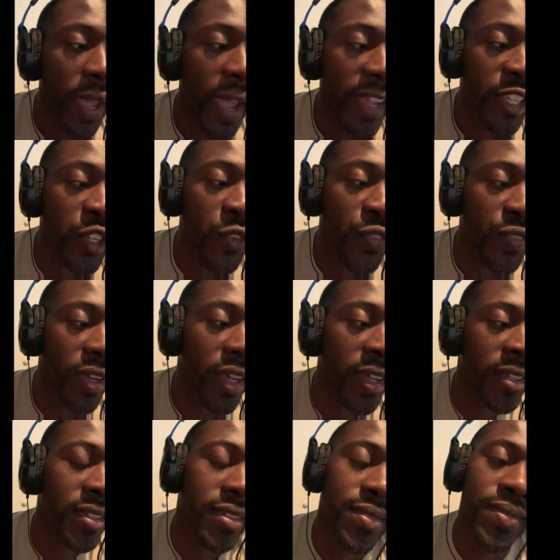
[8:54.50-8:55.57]
you've
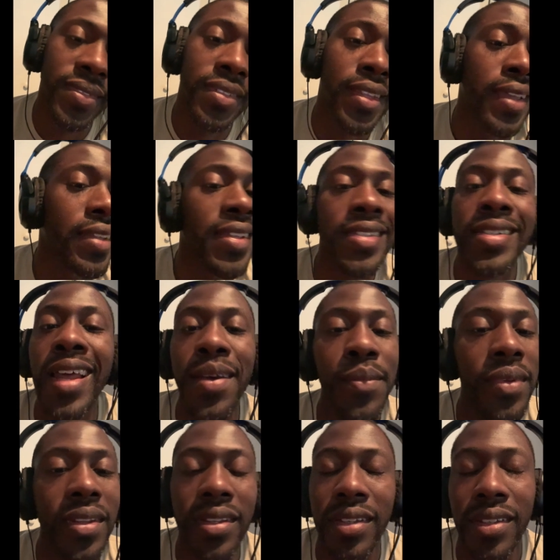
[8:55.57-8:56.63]
like, let's not,
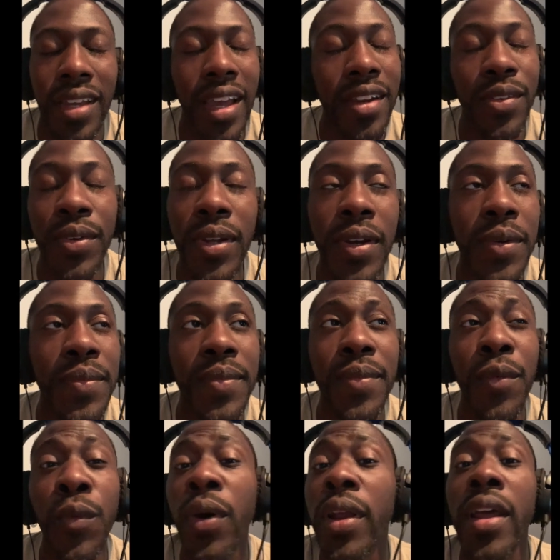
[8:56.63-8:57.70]
I don't know,
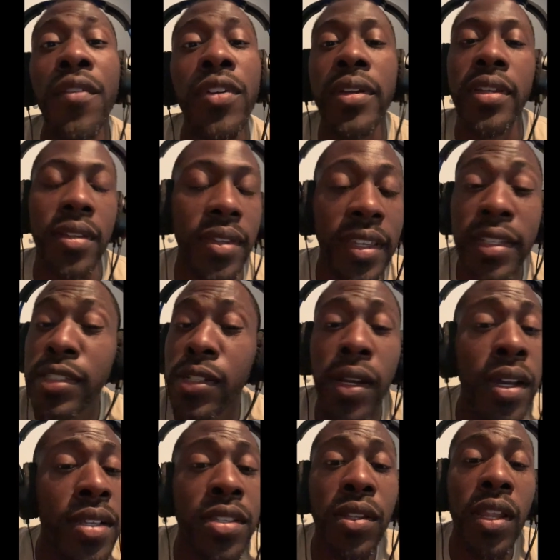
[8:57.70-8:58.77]
whatever, get your
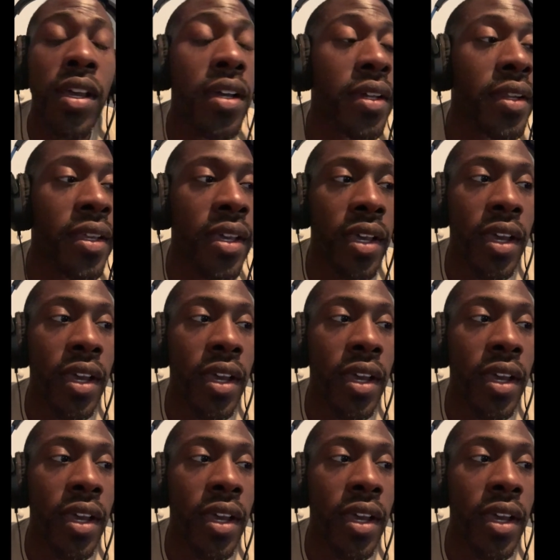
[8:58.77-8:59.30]
hustle on,